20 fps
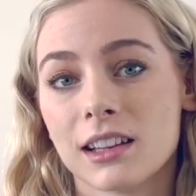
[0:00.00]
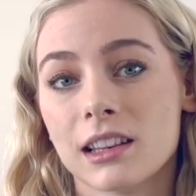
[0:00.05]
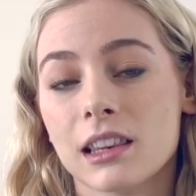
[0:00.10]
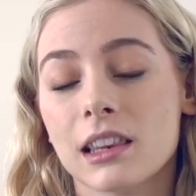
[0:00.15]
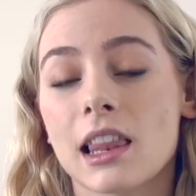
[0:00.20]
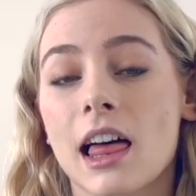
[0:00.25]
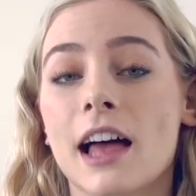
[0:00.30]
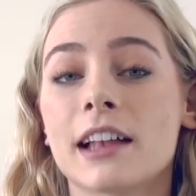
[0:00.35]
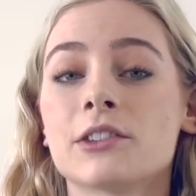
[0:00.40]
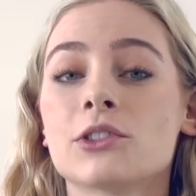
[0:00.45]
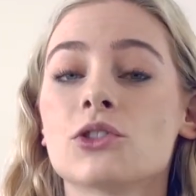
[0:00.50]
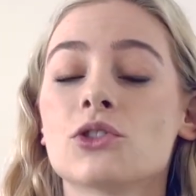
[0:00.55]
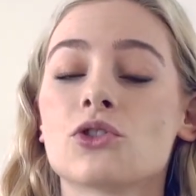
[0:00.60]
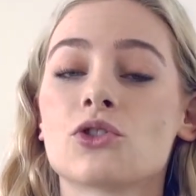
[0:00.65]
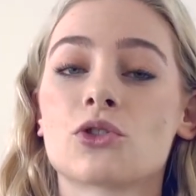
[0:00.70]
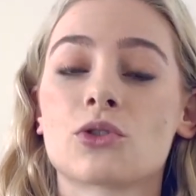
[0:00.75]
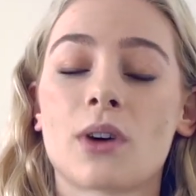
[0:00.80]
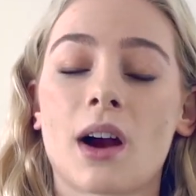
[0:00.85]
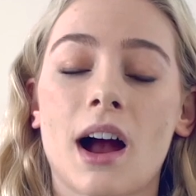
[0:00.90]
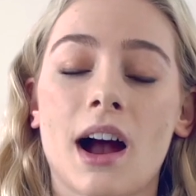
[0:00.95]
let's
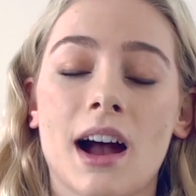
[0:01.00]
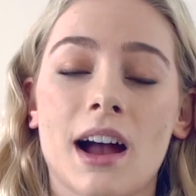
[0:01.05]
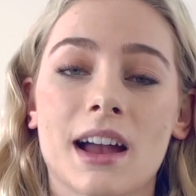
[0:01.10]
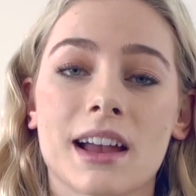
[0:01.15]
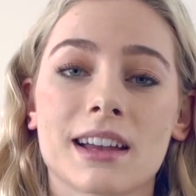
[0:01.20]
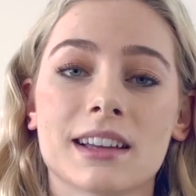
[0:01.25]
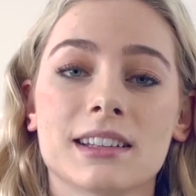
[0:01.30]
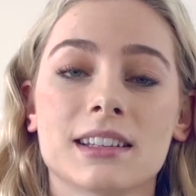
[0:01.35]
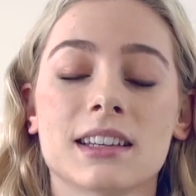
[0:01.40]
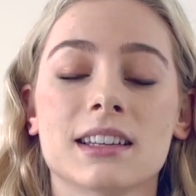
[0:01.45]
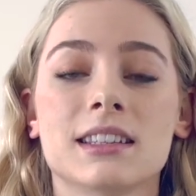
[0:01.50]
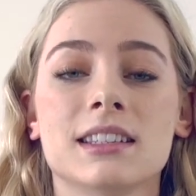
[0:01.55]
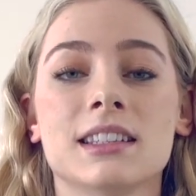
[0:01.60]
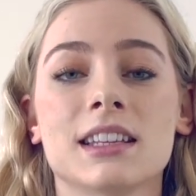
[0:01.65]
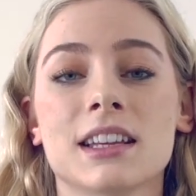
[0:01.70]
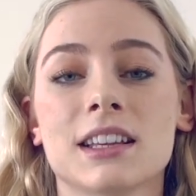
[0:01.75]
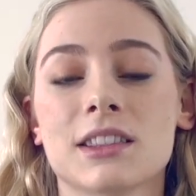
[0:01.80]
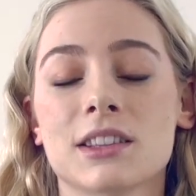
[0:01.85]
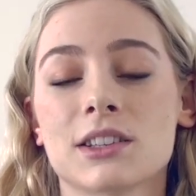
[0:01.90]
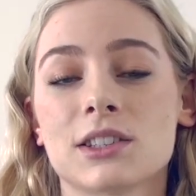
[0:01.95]
try to
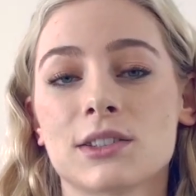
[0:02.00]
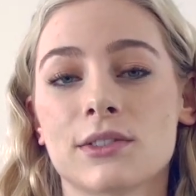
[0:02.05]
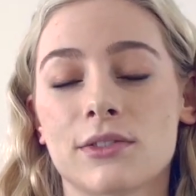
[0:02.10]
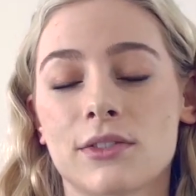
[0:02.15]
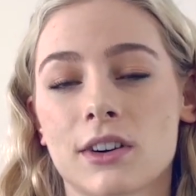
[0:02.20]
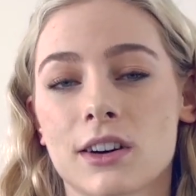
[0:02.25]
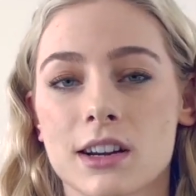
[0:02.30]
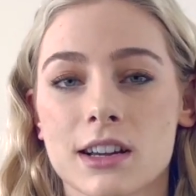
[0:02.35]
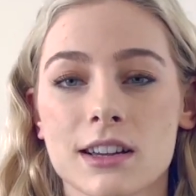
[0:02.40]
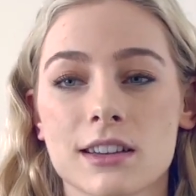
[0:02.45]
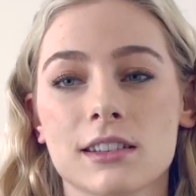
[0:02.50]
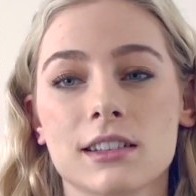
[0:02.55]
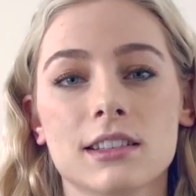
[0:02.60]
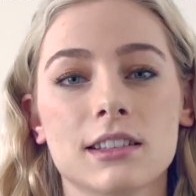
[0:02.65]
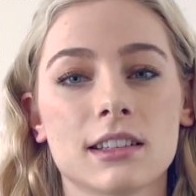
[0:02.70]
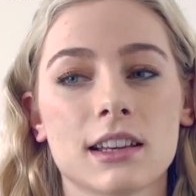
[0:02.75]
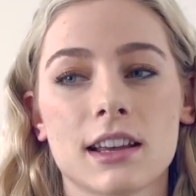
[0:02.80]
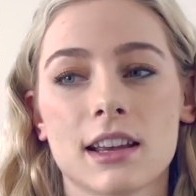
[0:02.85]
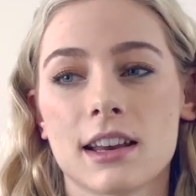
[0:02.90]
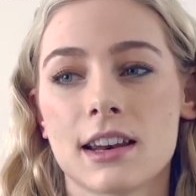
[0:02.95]
sing this
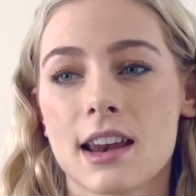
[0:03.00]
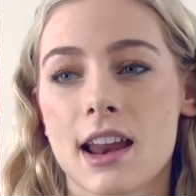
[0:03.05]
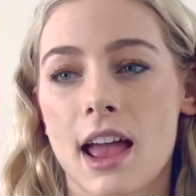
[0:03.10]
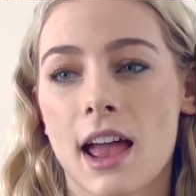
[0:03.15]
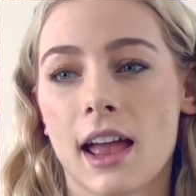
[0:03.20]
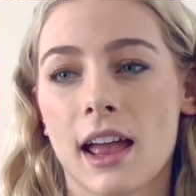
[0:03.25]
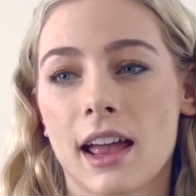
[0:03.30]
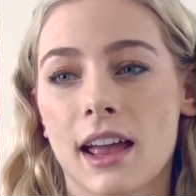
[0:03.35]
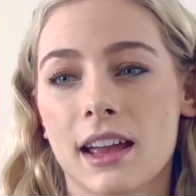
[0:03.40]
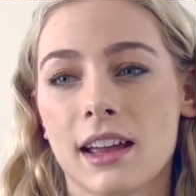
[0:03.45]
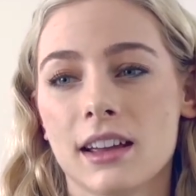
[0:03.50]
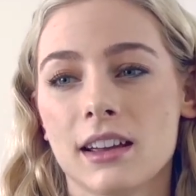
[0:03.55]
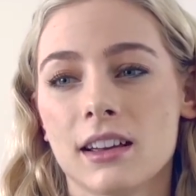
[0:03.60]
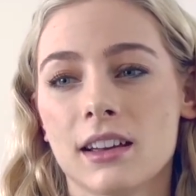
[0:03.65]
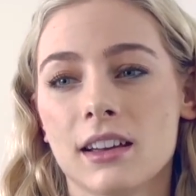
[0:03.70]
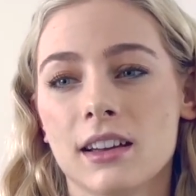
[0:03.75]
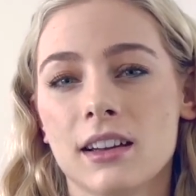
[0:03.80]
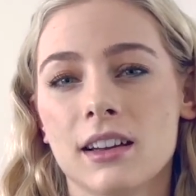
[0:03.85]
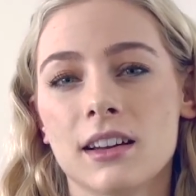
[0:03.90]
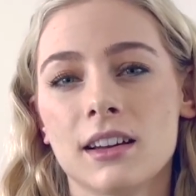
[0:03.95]
phrase in a
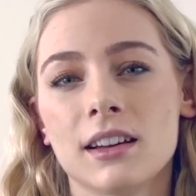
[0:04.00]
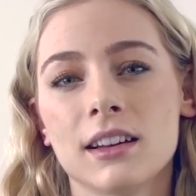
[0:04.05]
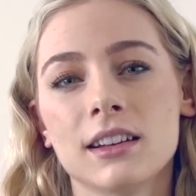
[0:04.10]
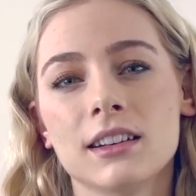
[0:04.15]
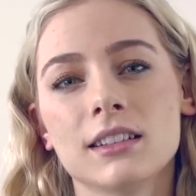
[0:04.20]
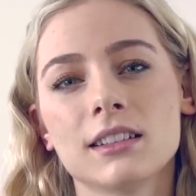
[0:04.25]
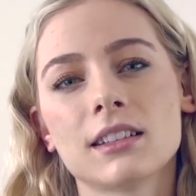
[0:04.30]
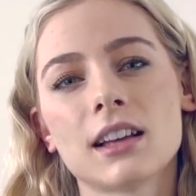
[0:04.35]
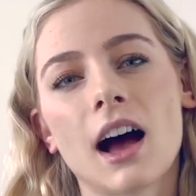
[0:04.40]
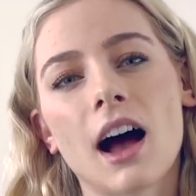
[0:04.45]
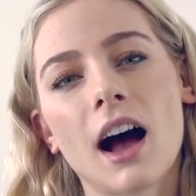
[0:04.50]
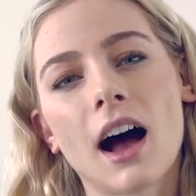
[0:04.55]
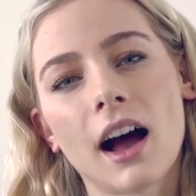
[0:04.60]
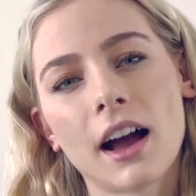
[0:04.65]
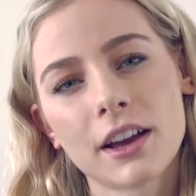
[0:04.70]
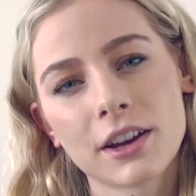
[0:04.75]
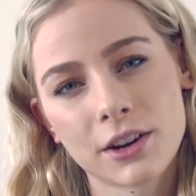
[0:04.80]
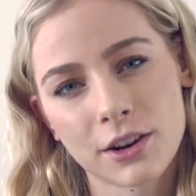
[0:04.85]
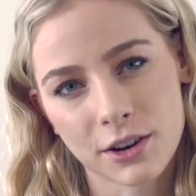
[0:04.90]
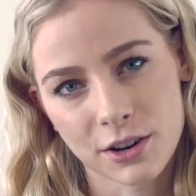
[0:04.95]

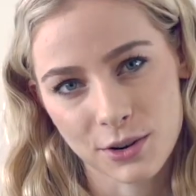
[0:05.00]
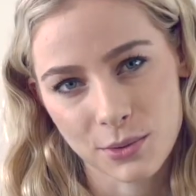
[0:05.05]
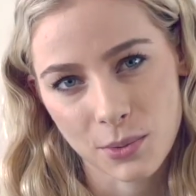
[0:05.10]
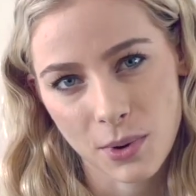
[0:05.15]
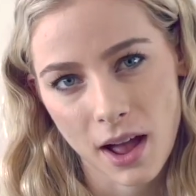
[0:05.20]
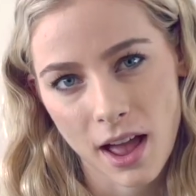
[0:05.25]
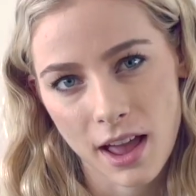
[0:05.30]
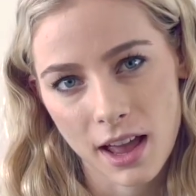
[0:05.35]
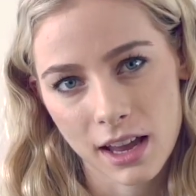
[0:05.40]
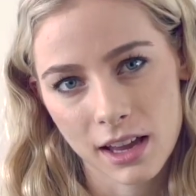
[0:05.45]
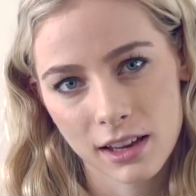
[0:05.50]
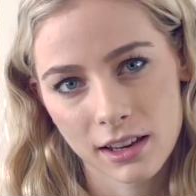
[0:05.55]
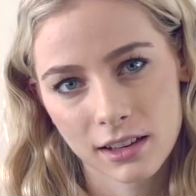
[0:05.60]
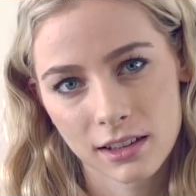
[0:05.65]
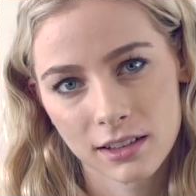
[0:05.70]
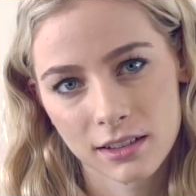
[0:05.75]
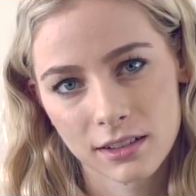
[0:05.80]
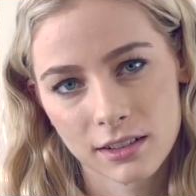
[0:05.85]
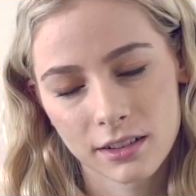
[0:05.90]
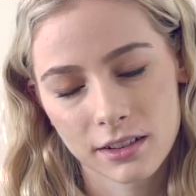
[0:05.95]
tired way
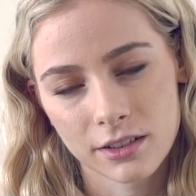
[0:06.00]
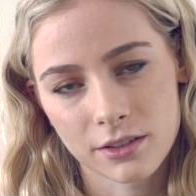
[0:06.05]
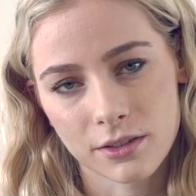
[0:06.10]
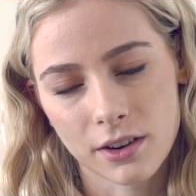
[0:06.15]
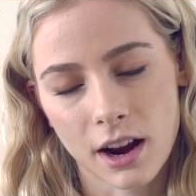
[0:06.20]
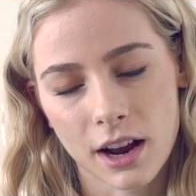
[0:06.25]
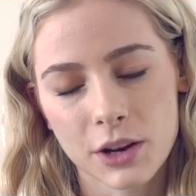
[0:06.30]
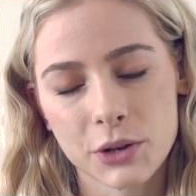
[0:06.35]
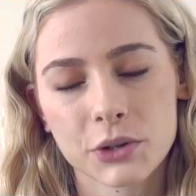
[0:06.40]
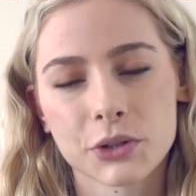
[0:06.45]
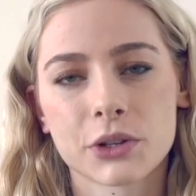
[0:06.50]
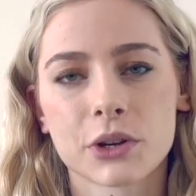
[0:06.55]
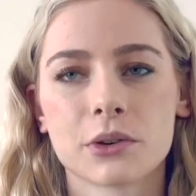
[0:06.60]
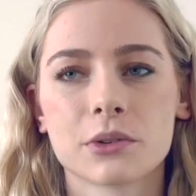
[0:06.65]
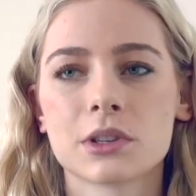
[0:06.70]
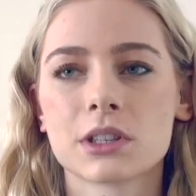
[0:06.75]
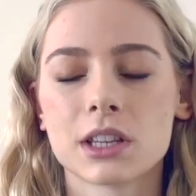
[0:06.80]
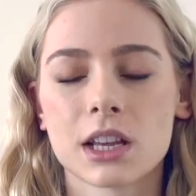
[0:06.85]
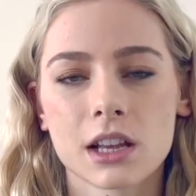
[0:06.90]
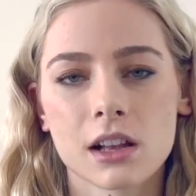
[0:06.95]
right?
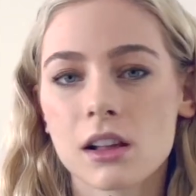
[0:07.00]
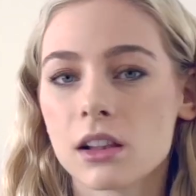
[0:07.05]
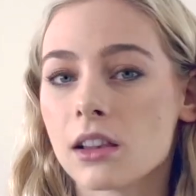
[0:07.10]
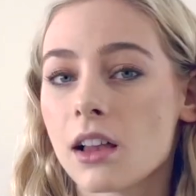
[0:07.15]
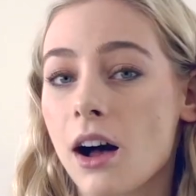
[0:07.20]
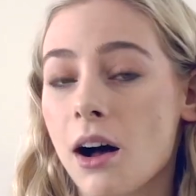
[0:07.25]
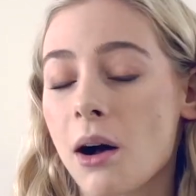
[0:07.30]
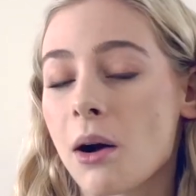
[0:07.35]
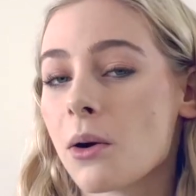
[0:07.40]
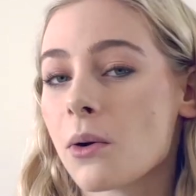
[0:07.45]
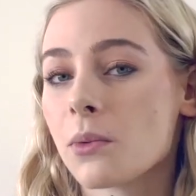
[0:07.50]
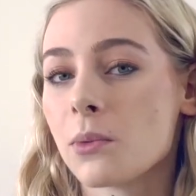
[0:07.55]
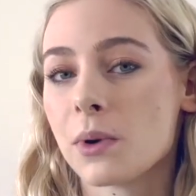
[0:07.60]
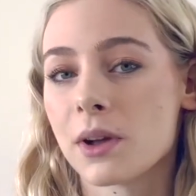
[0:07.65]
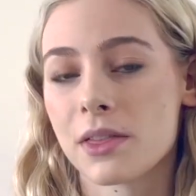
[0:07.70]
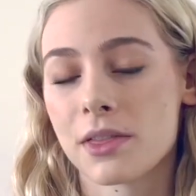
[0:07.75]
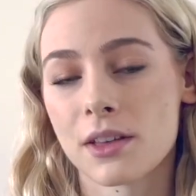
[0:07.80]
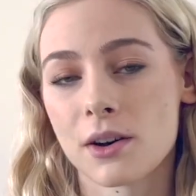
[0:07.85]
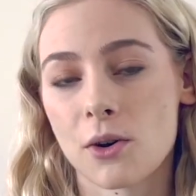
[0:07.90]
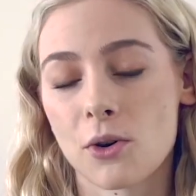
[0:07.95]
So sing along
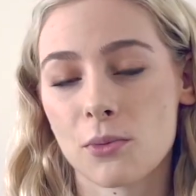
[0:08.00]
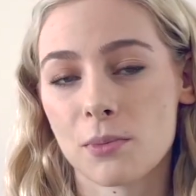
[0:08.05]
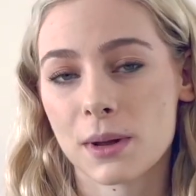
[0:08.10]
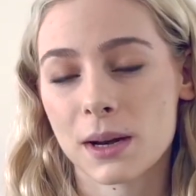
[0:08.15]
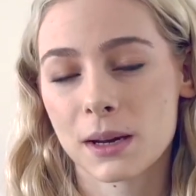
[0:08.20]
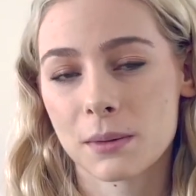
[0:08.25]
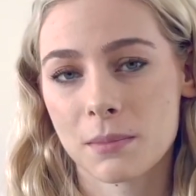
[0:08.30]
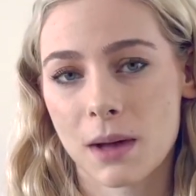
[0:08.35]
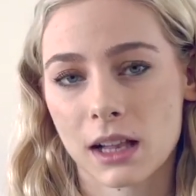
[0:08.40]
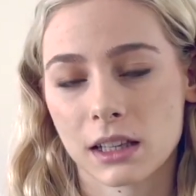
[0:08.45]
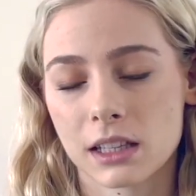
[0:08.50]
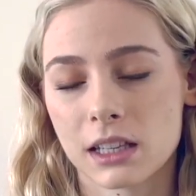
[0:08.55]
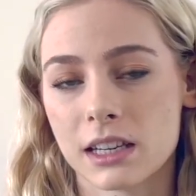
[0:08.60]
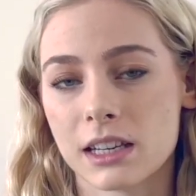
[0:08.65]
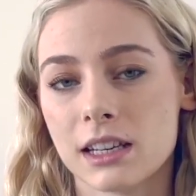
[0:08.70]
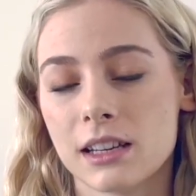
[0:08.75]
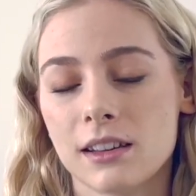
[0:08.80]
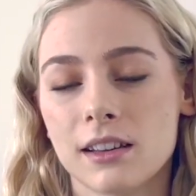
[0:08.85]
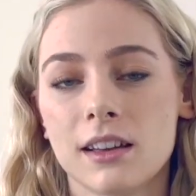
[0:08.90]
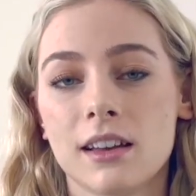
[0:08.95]
with the opening
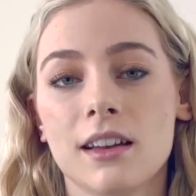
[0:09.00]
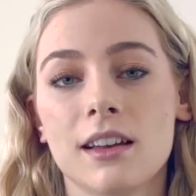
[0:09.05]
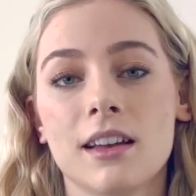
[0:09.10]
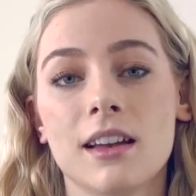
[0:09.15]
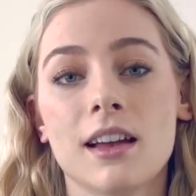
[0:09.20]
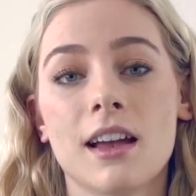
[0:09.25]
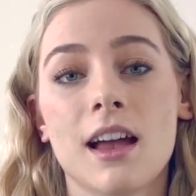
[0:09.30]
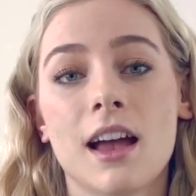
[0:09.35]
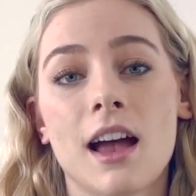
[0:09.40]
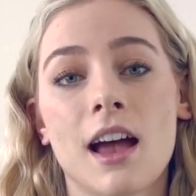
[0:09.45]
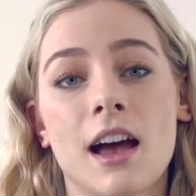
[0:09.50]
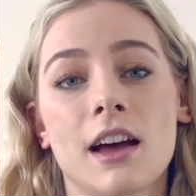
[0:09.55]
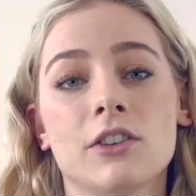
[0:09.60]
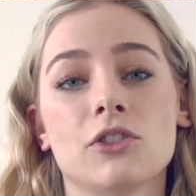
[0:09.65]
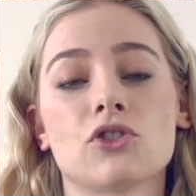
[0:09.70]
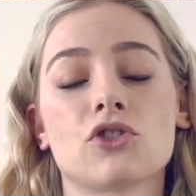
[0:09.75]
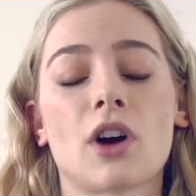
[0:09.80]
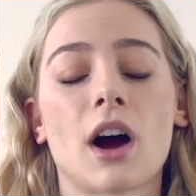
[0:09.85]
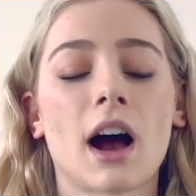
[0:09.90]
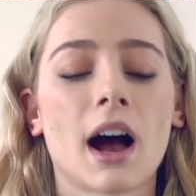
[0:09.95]
melody
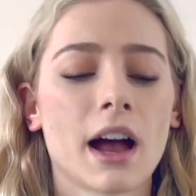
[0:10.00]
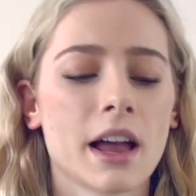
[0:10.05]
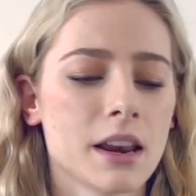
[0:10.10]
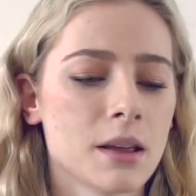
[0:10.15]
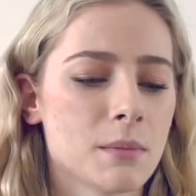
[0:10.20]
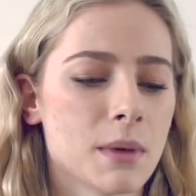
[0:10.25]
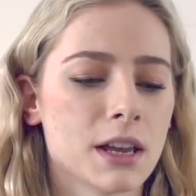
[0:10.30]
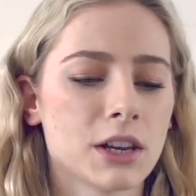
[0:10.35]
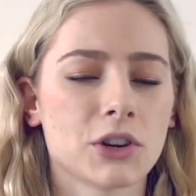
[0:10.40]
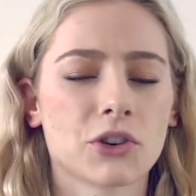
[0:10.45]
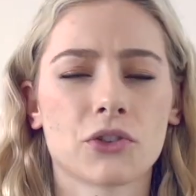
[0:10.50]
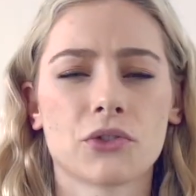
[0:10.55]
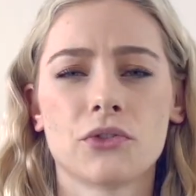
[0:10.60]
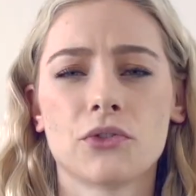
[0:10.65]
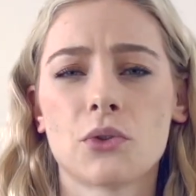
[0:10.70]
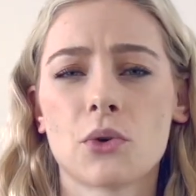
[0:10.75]
and try to make your